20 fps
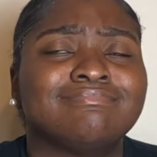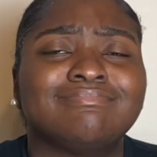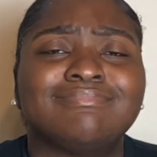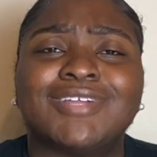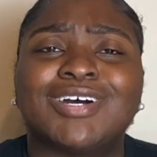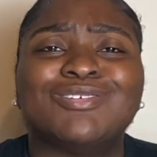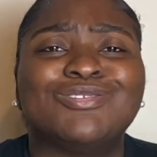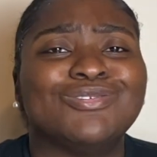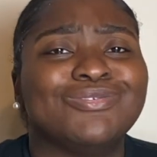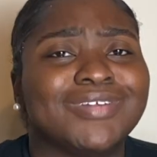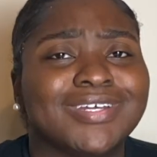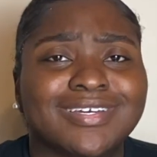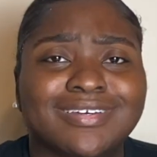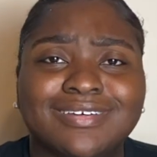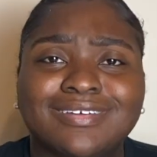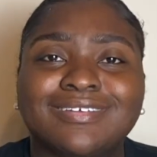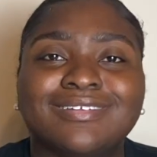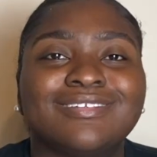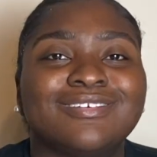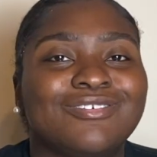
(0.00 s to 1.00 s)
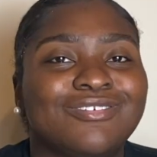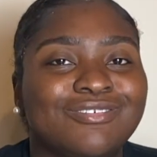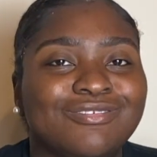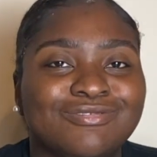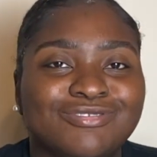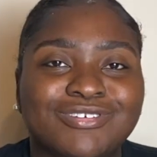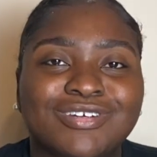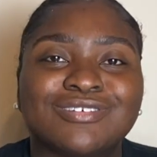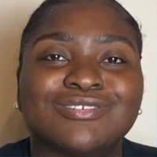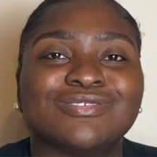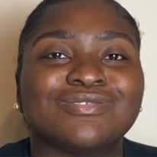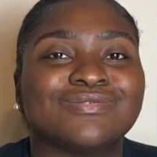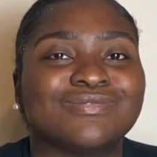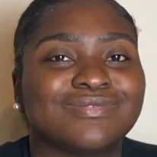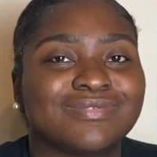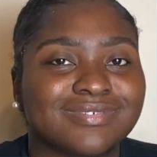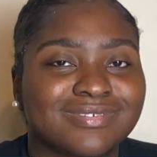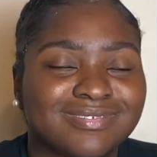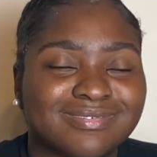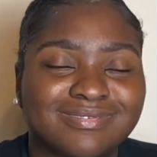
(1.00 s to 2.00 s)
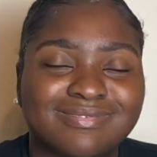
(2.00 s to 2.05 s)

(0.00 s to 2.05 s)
Don't do that. Go to the Trader Joe's.